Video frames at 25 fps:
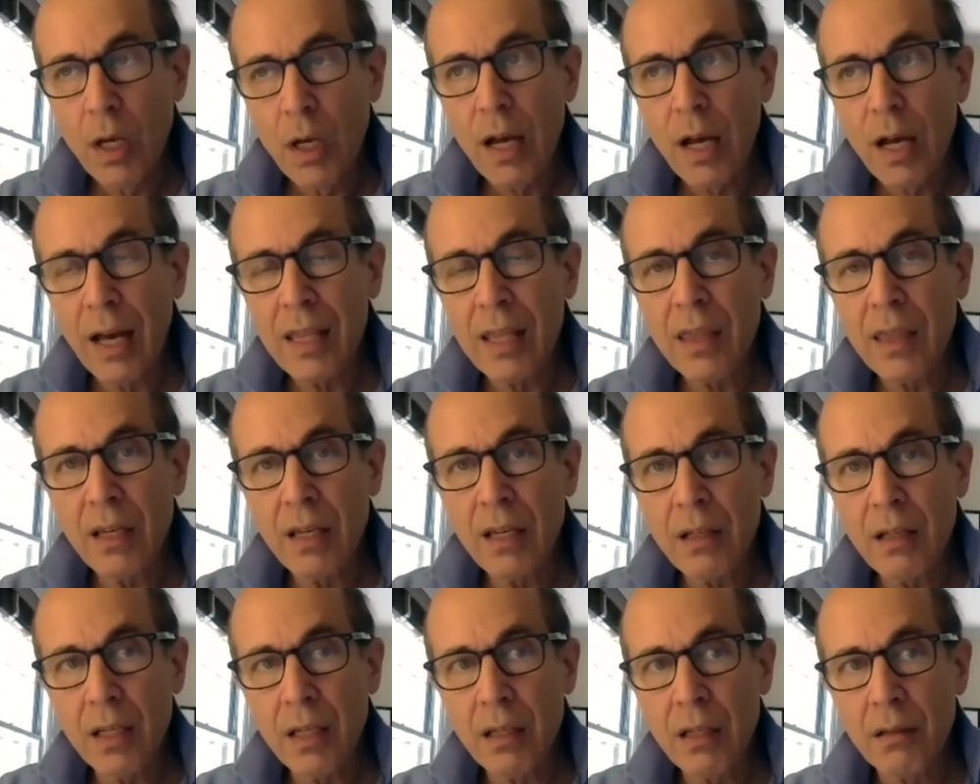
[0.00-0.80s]
I
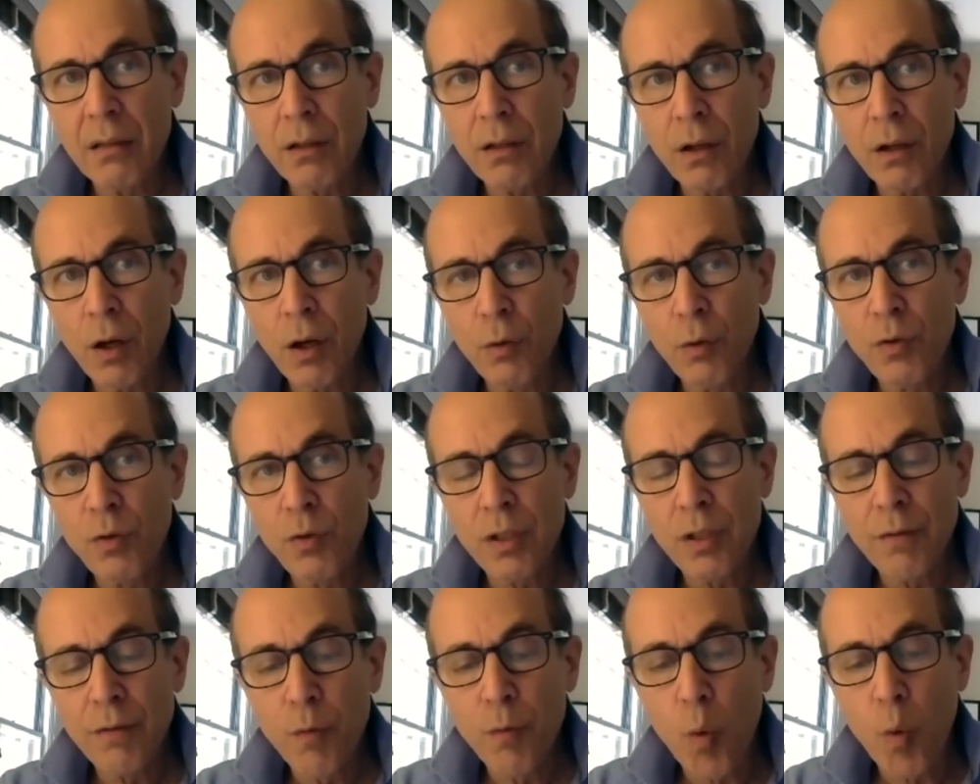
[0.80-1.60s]
think in Cote
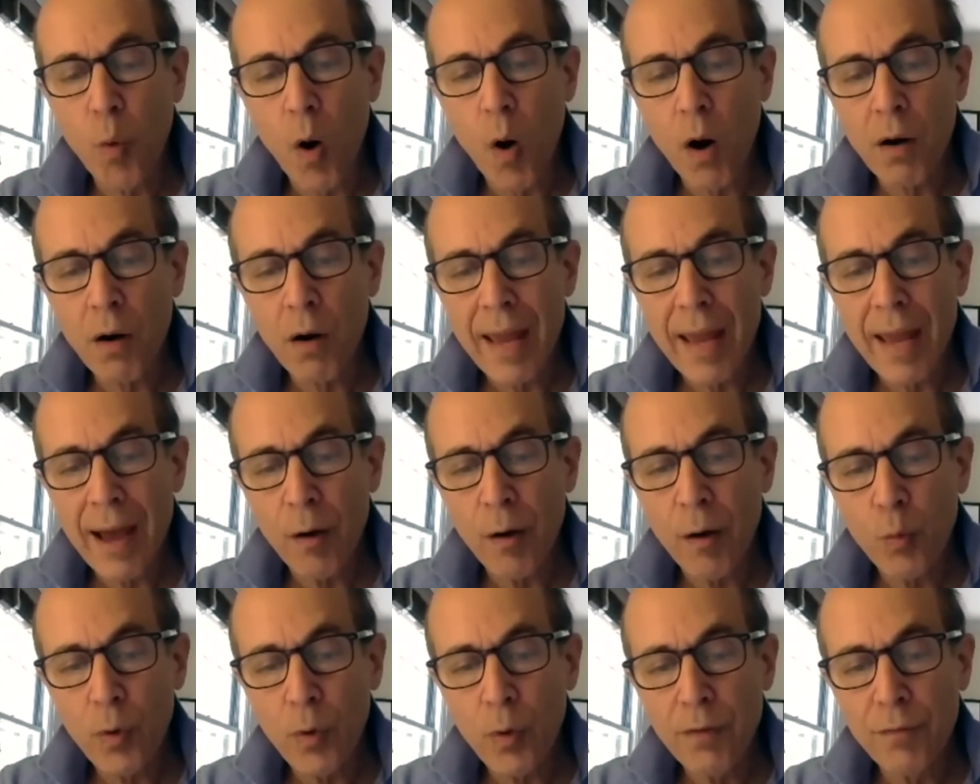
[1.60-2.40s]
d'Ivoire now,
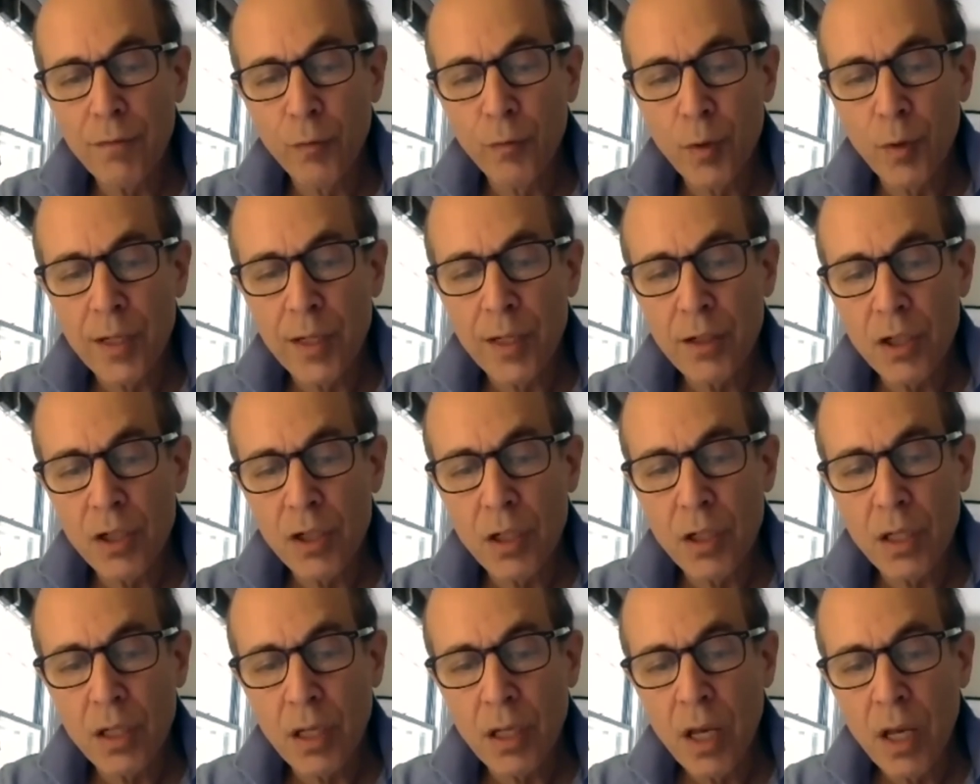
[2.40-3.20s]
we've
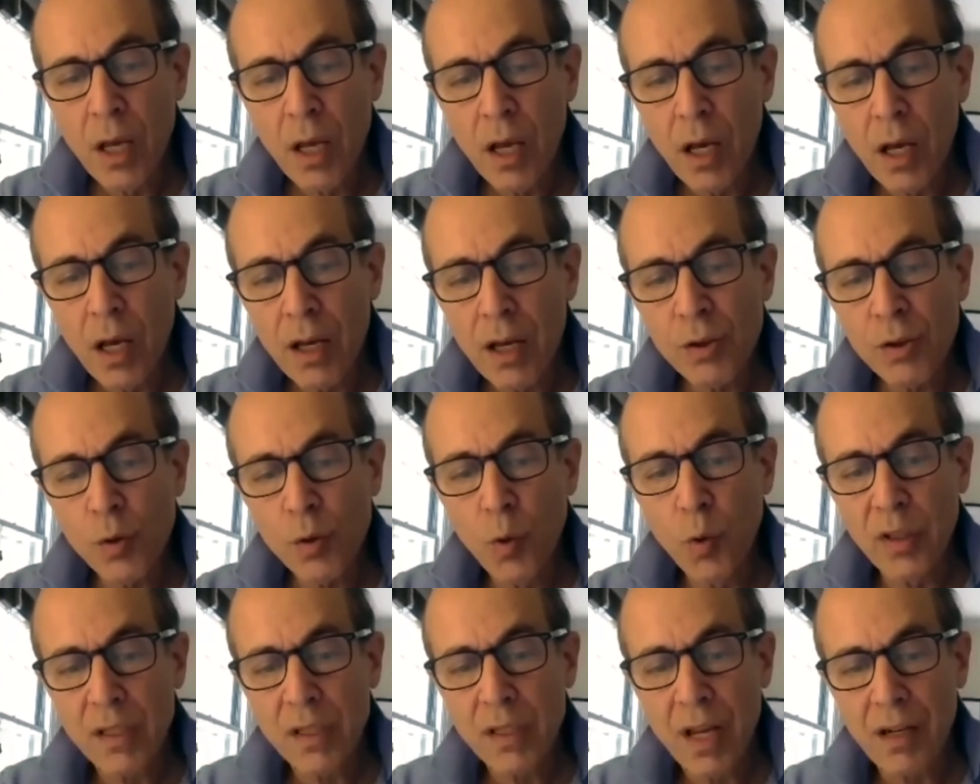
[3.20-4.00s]
reached school
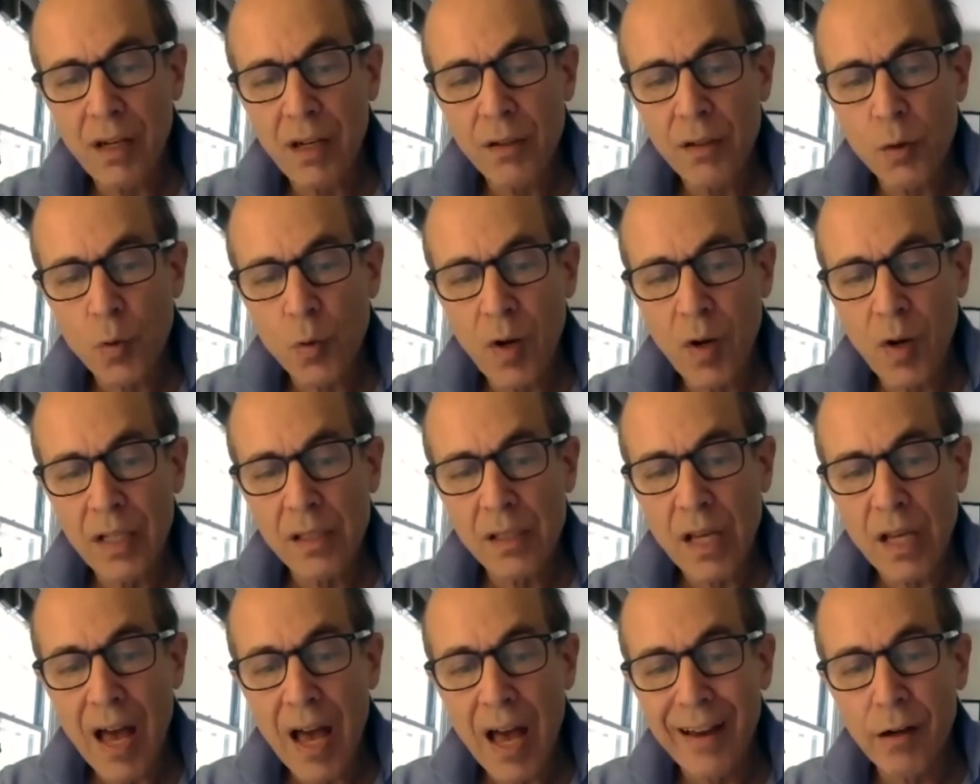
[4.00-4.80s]
attendance rates
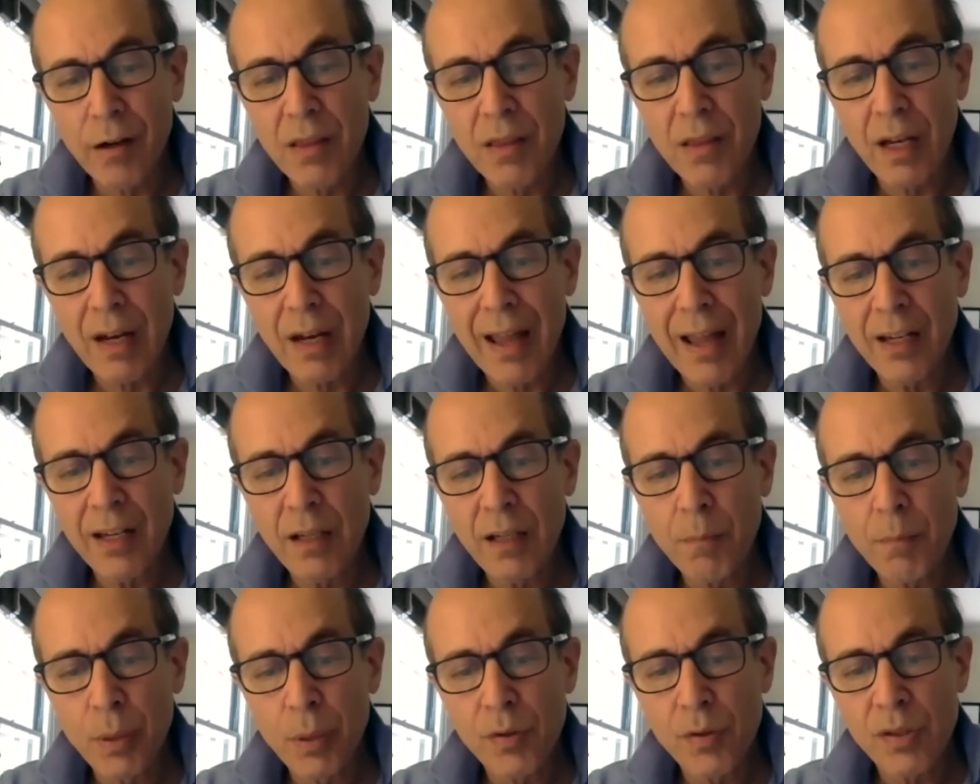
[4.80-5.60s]
higher than
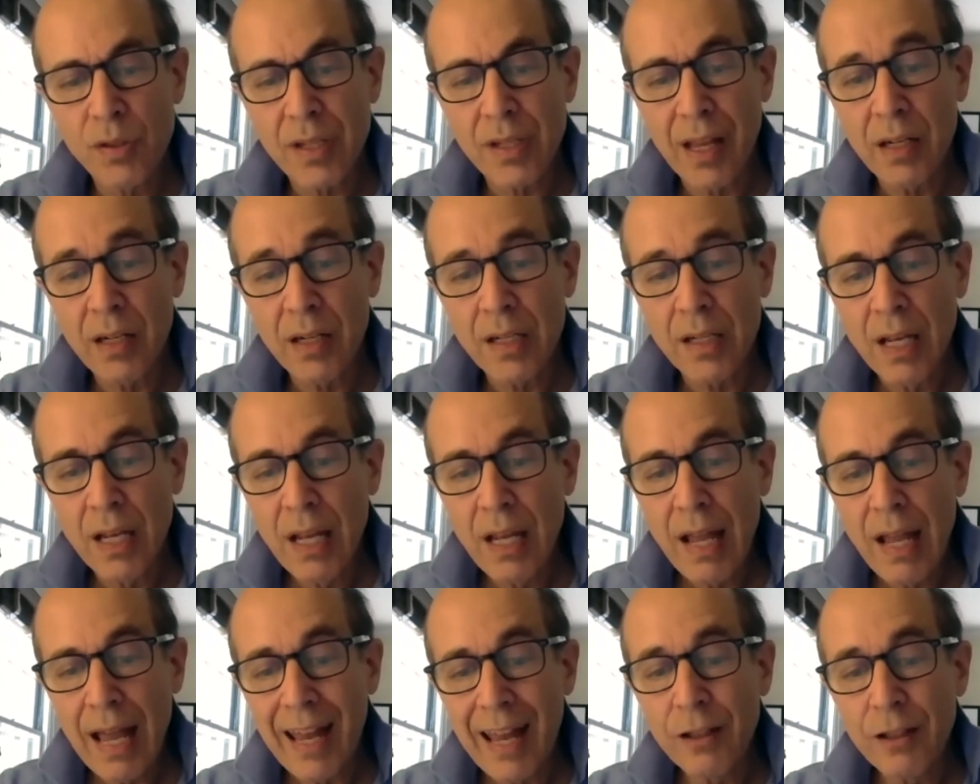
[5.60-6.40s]
80%, and
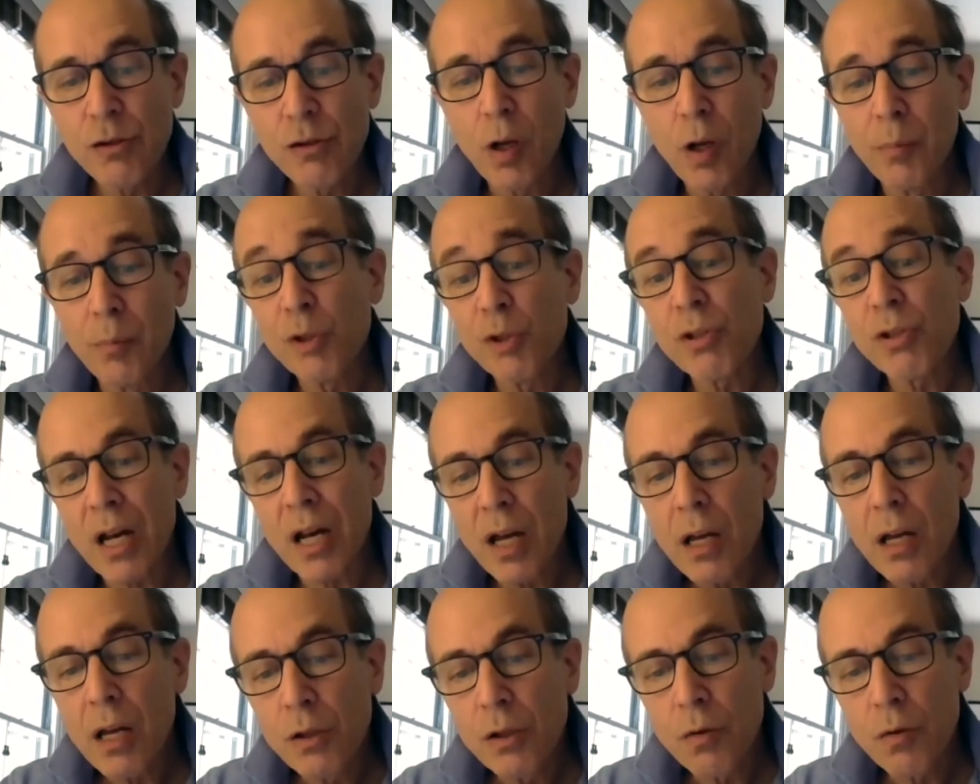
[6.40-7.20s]
it's almost
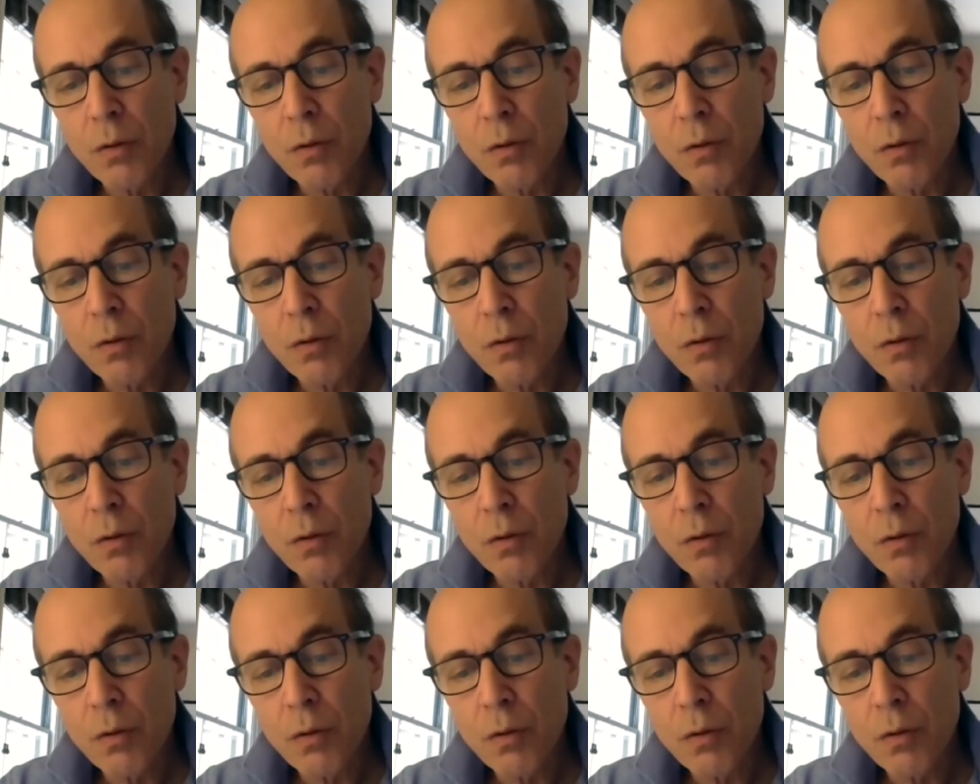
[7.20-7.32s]
100%